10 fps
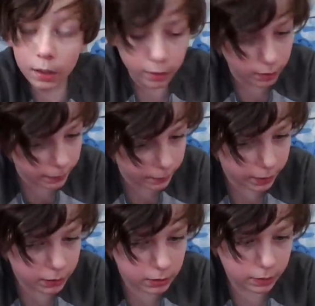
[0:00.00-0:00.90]
Okay, we're
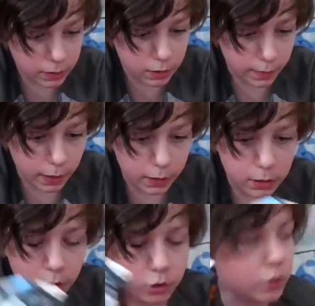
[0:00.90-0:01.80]
not doing too bad.
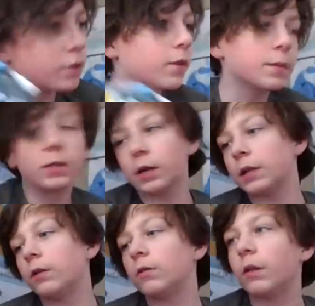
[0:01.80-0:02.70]
2 transformers knocked
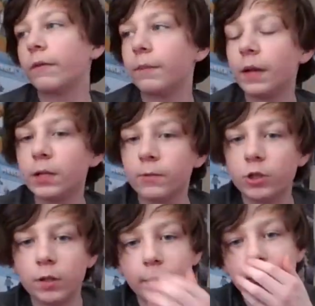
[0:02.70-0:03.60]
out in 11 minutes. We
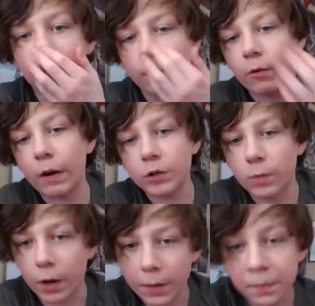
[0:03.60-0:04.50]
should be done in around 20.